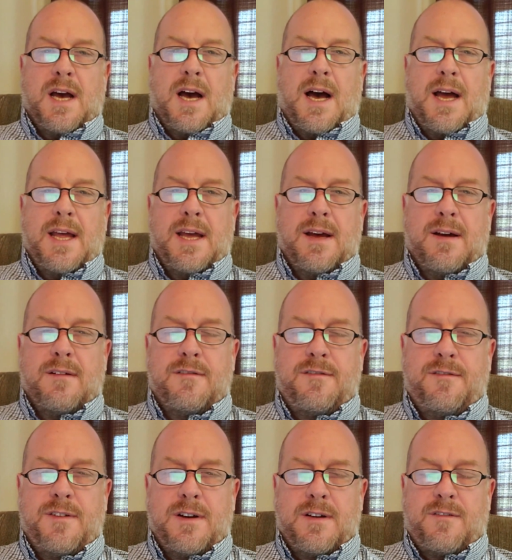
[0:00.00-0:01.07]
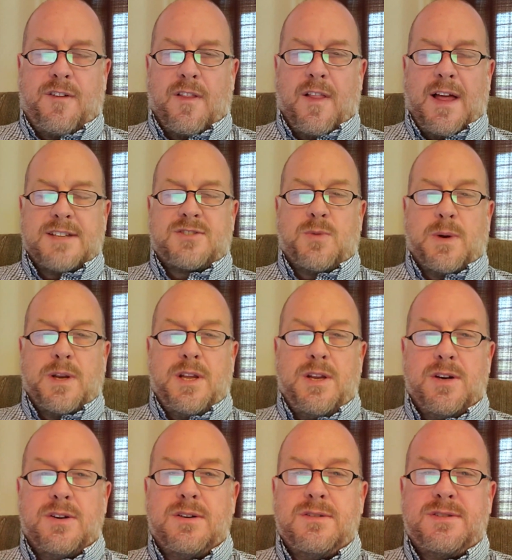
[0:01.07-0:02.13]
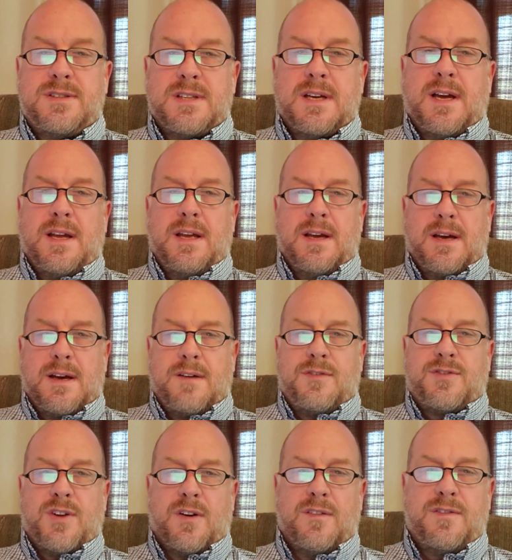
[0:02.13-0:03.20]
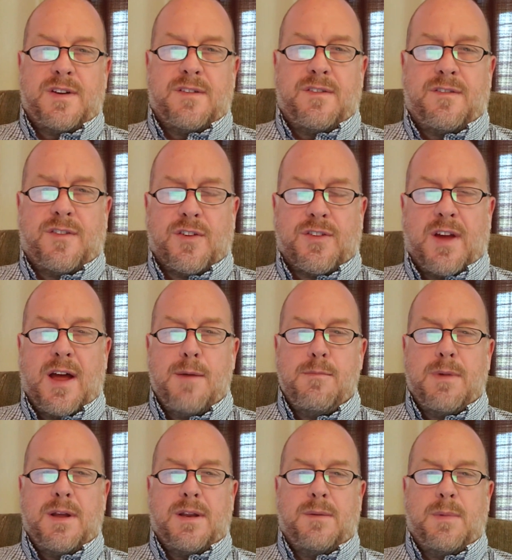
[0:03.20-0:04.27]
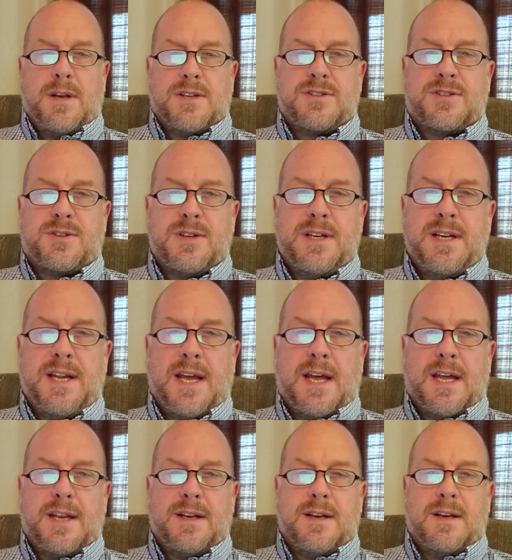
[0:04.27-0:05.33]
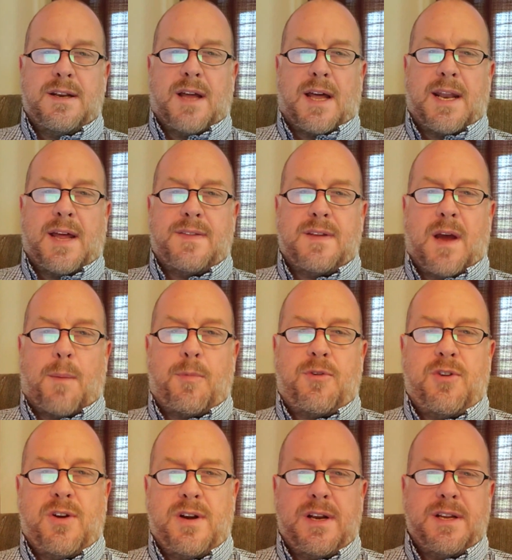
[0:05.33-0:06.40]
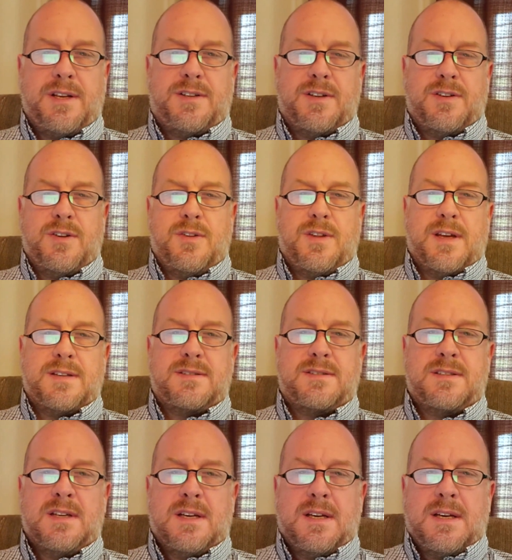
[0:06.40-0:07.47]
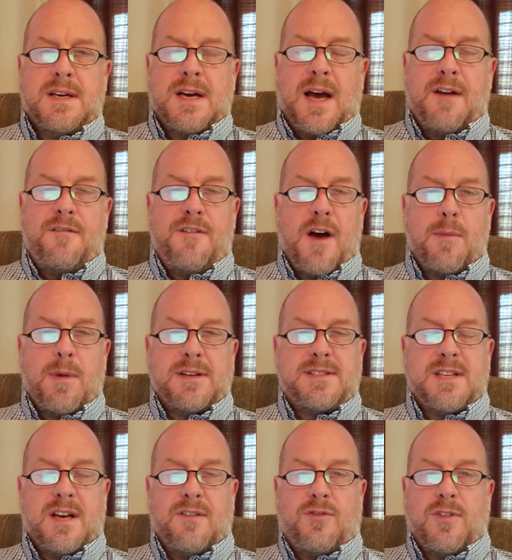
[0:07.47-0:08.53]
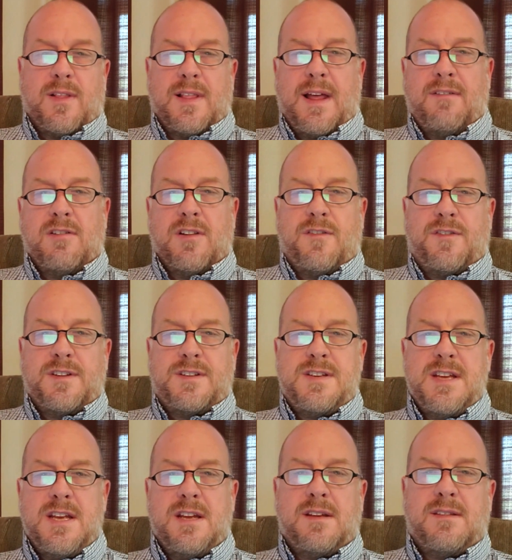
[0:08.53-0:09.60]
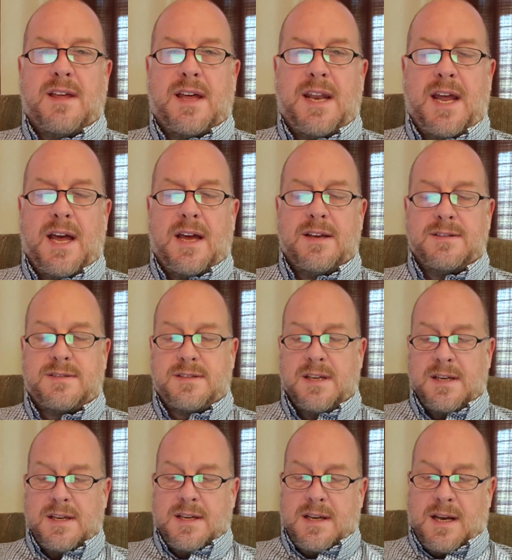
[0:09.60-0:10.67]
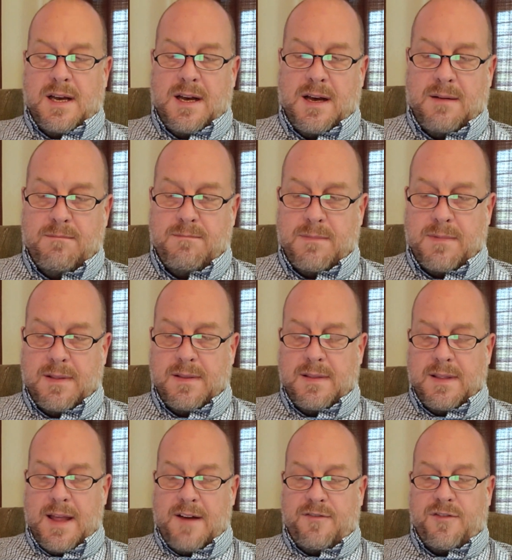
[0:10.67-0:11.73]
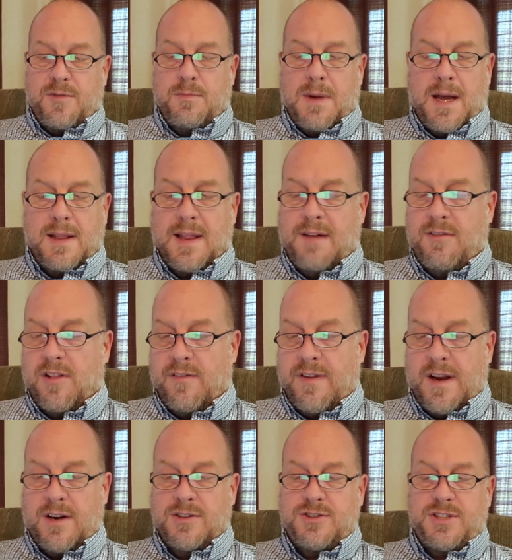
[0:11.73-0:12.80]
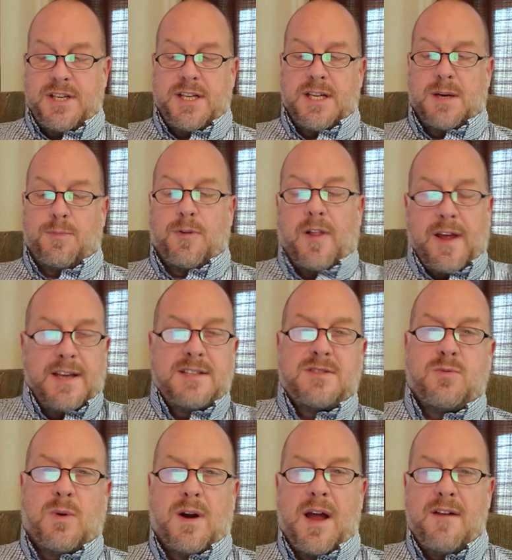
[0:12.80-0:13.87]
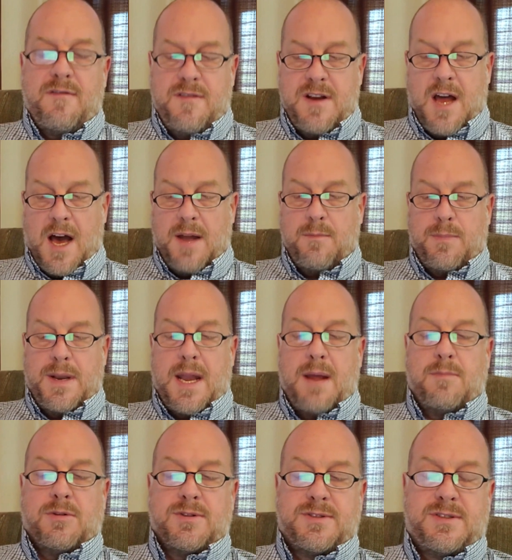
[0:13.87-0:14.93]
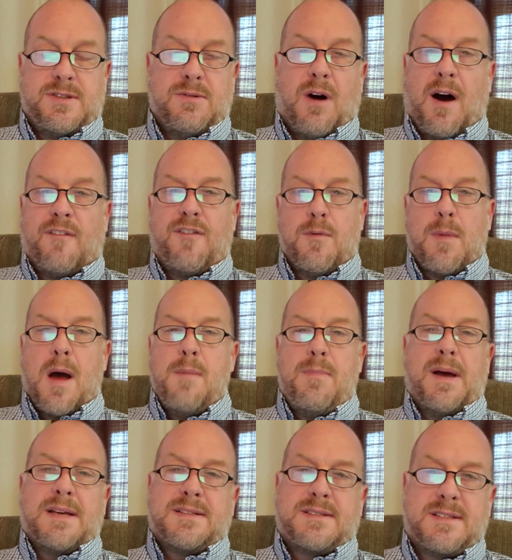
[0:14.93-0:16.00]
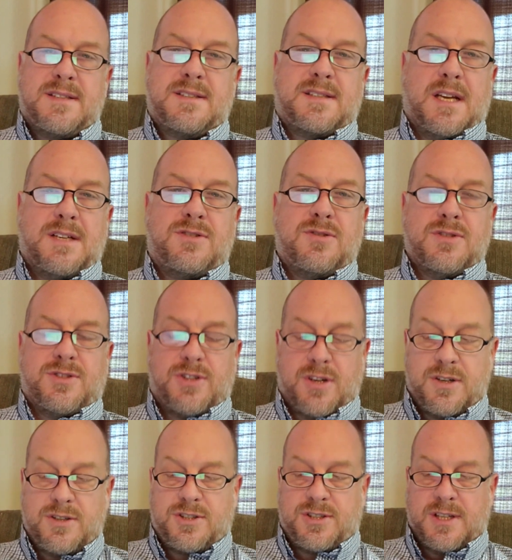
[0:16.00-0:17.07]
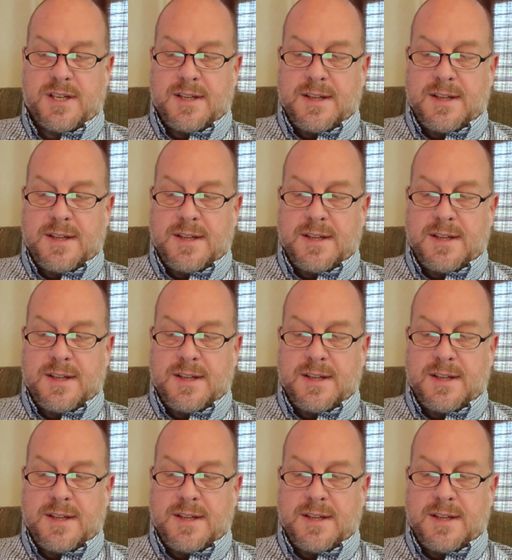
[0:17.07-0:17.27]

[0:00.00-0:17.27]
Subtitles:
I have, for the last 20 years, I've served full-time in ministry and not had the opportunity to do this. I found myself with a level of fatigue that has left my level of energy in a place where I've not been able to offer my best to Central Church.